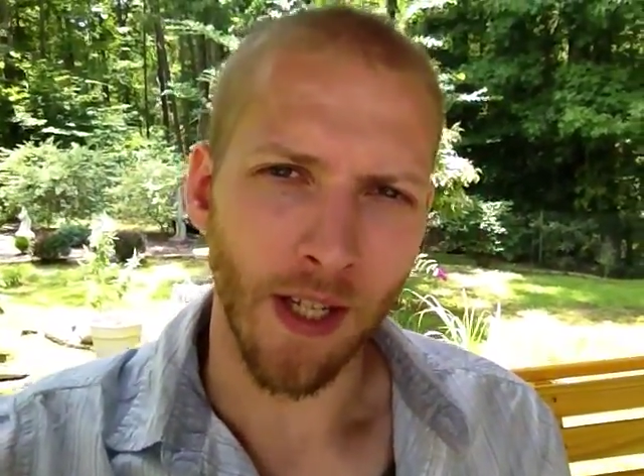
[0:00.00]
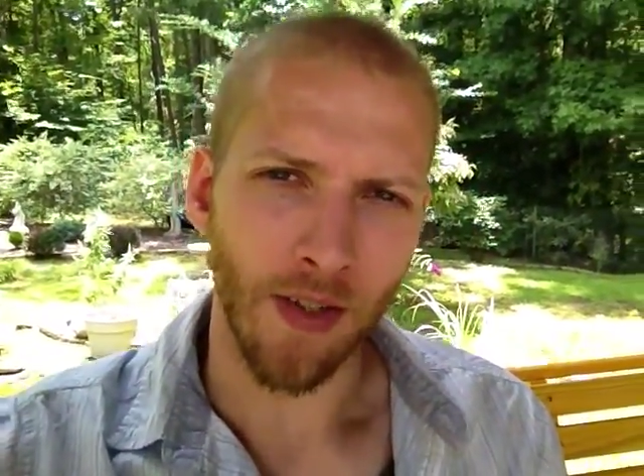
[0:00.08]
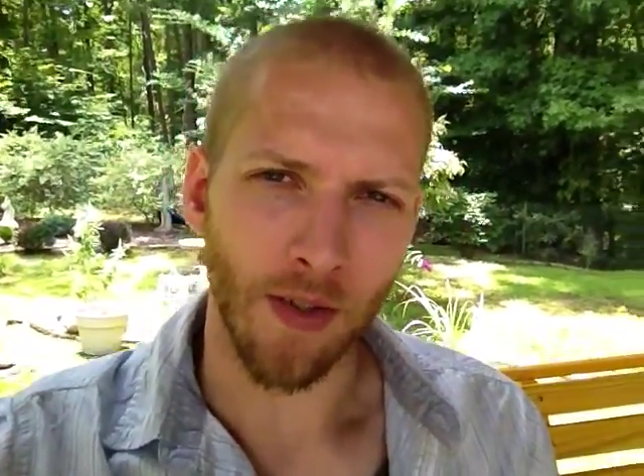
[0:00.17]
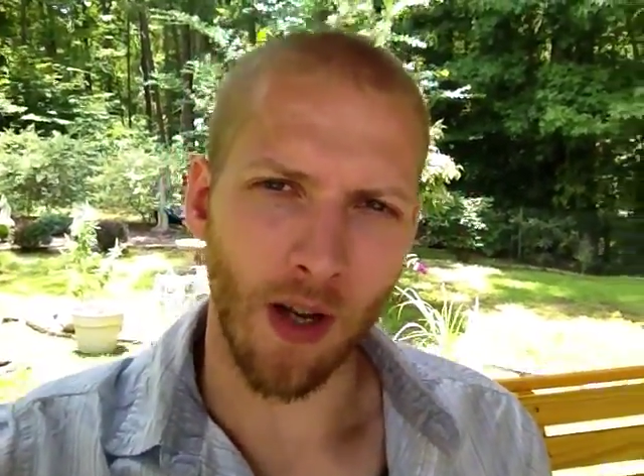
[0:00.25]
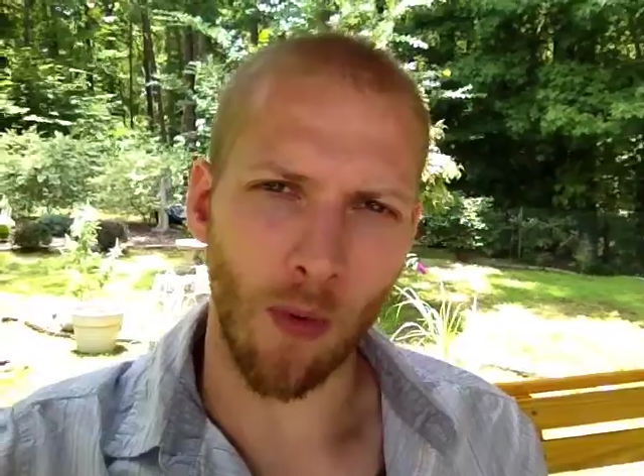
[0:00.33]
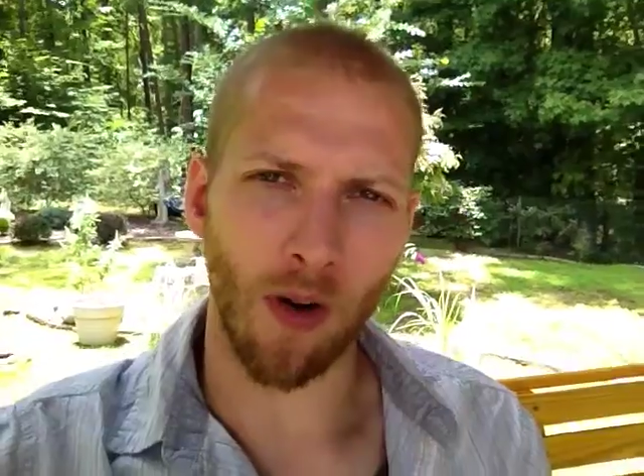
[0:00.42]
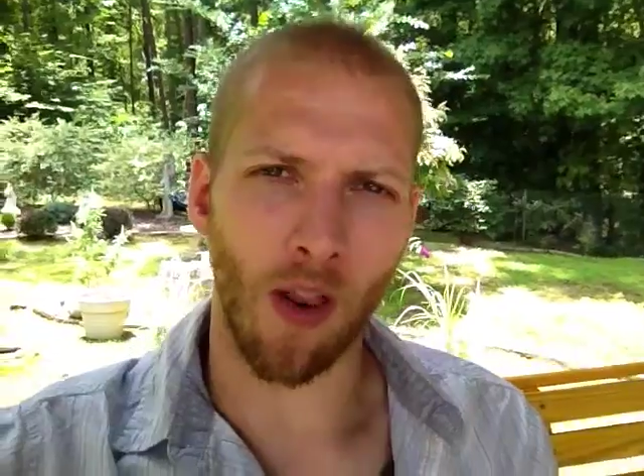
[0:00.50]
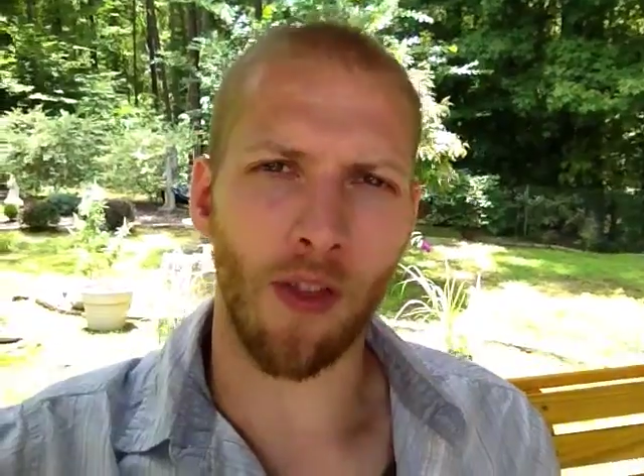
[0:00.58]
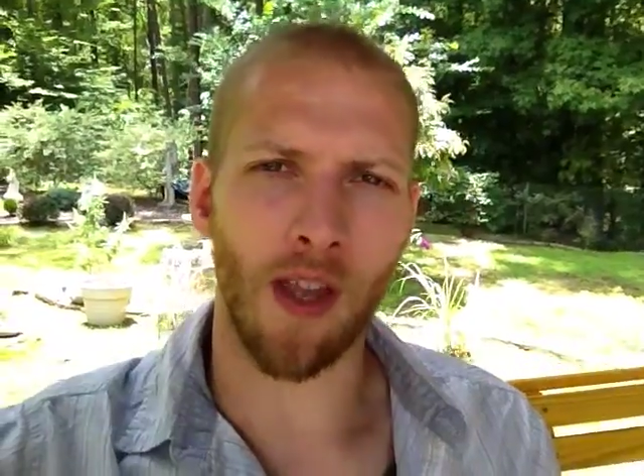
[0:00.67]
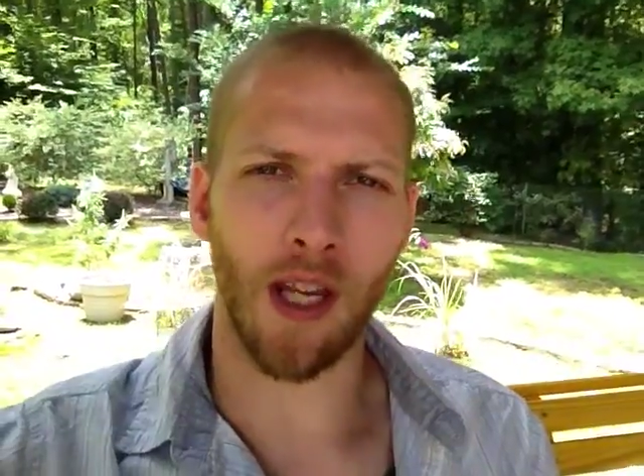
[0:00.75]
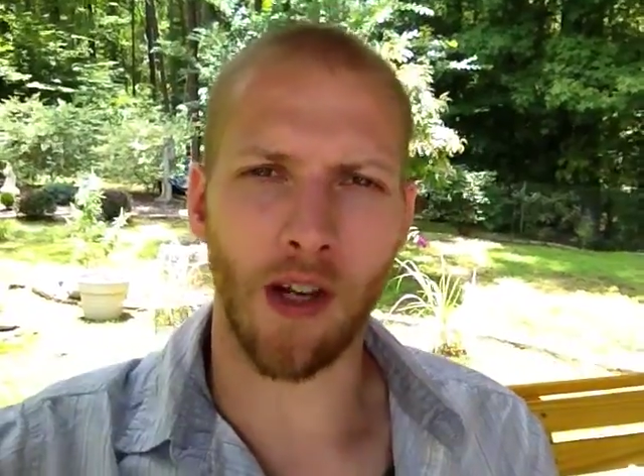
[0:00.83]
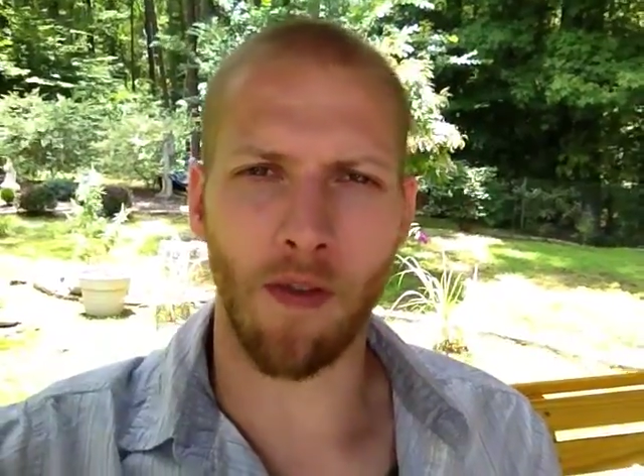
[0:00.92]
So I want to
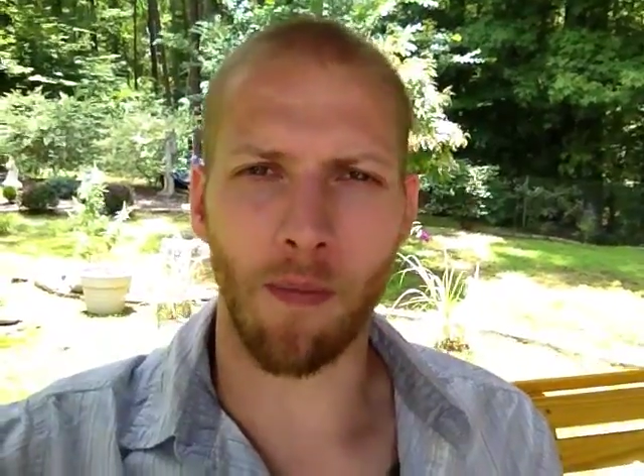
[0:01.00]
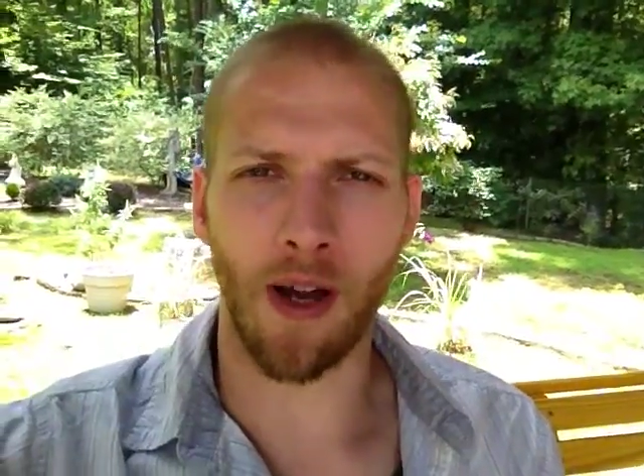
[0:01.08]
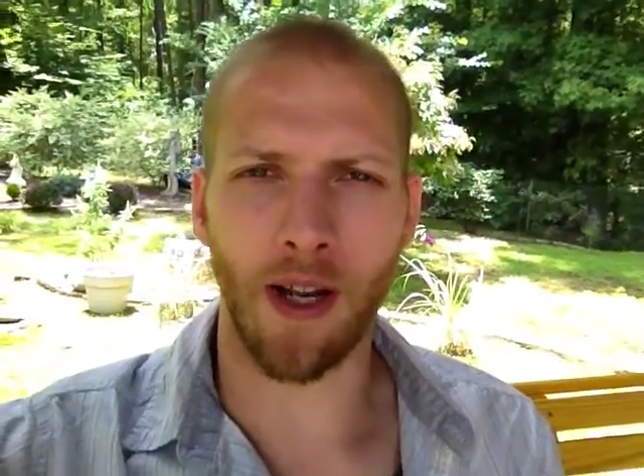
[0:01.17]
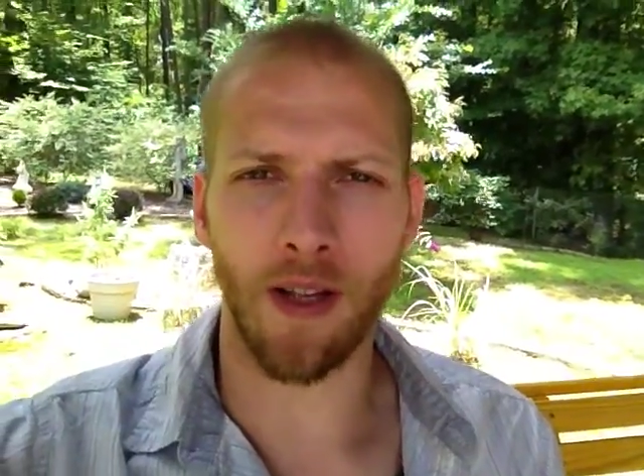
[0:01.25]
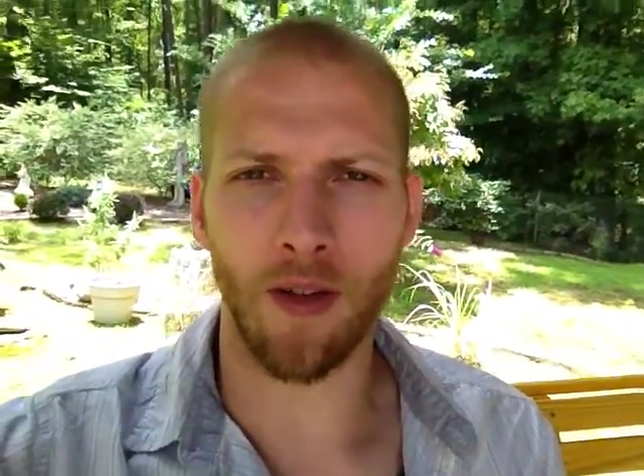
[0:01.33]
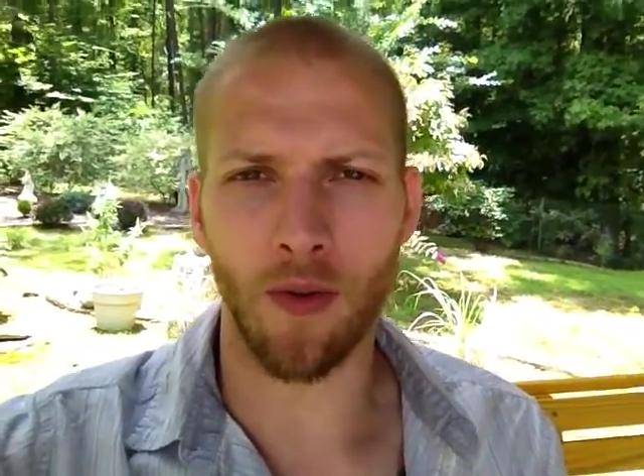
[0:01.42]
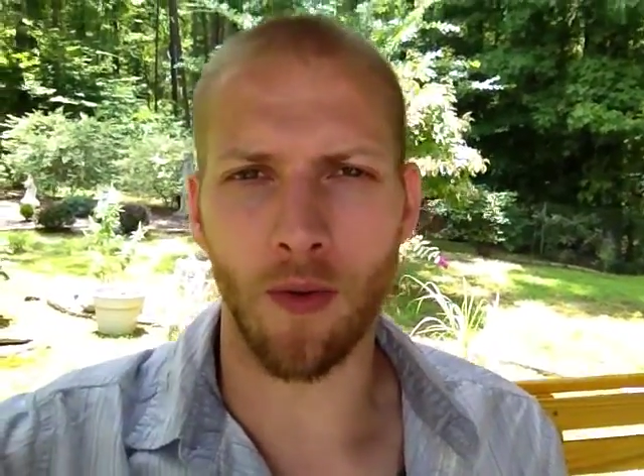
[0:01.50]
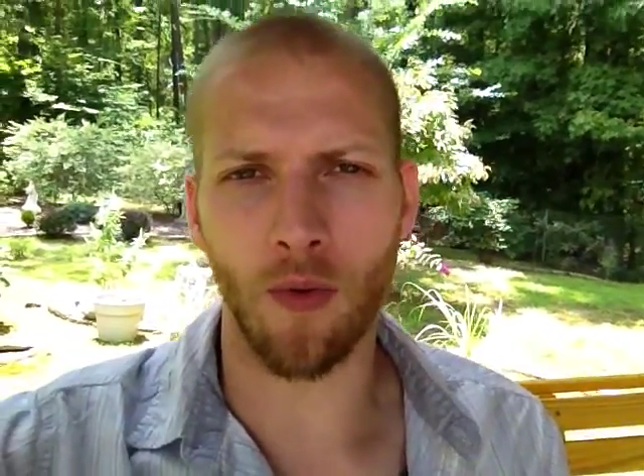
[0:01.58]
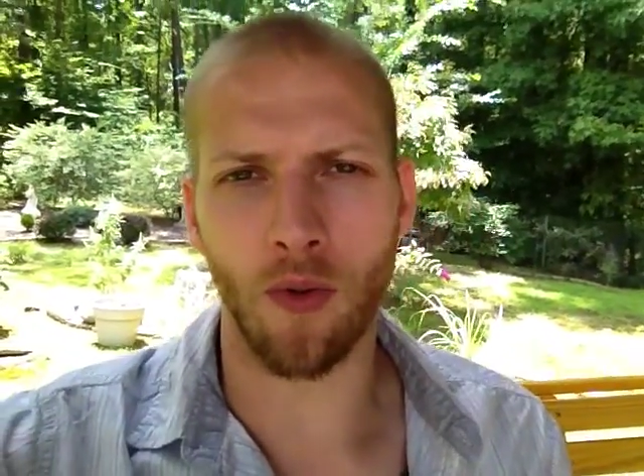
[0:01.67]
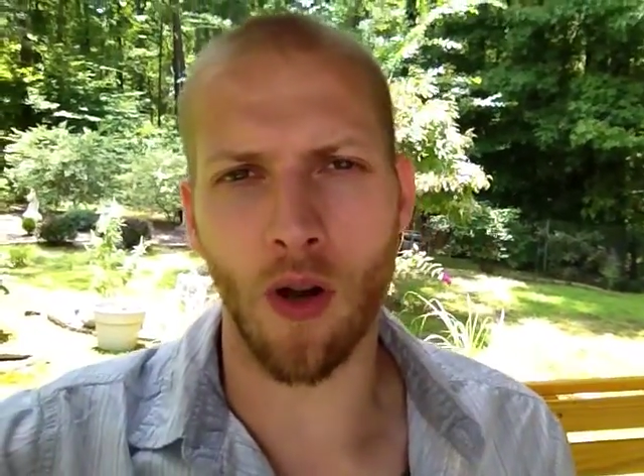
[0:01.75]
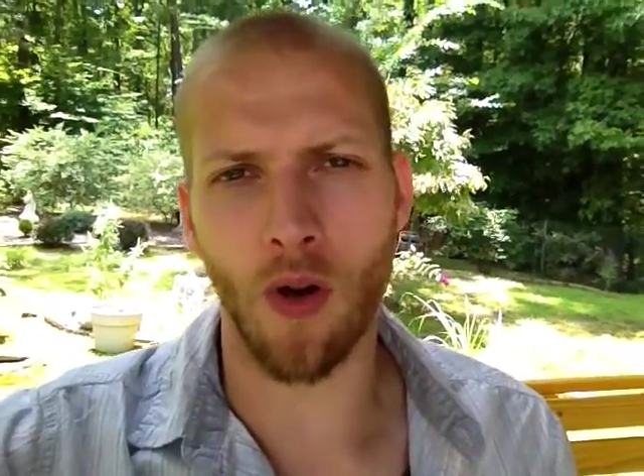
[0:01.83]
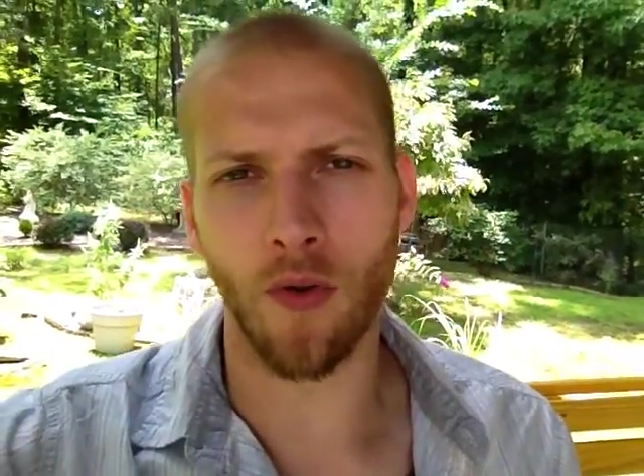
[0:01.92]
thank everybody
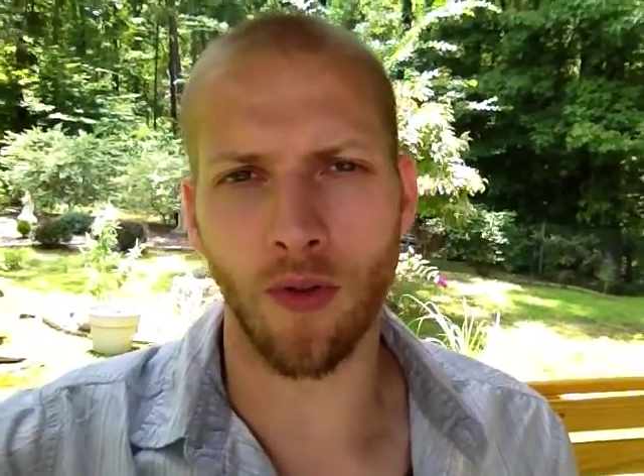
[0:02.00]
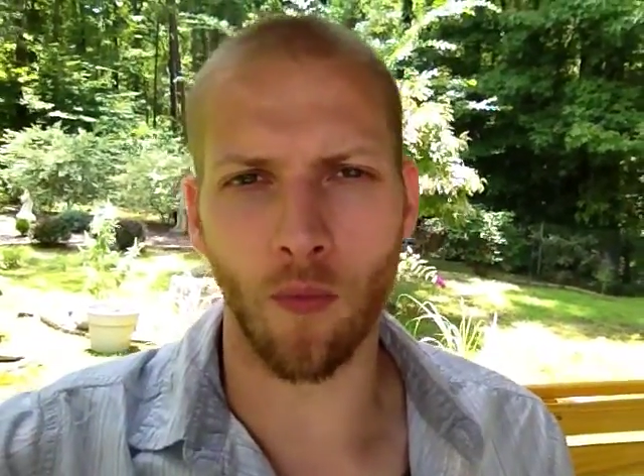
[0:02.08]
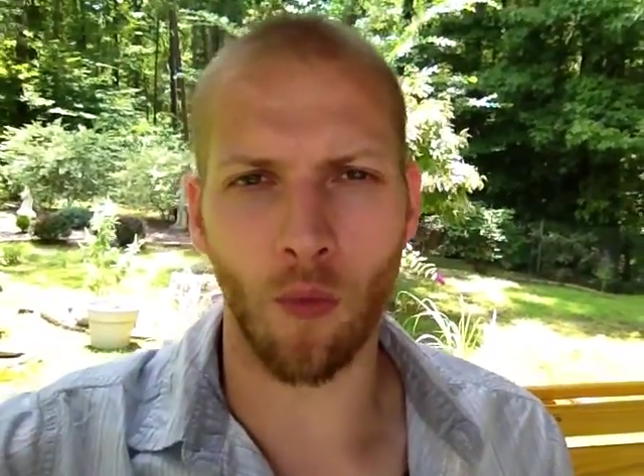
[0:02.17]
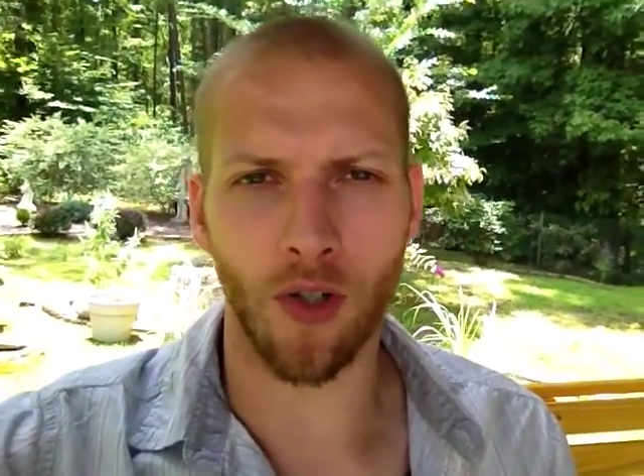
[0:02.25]
who goes and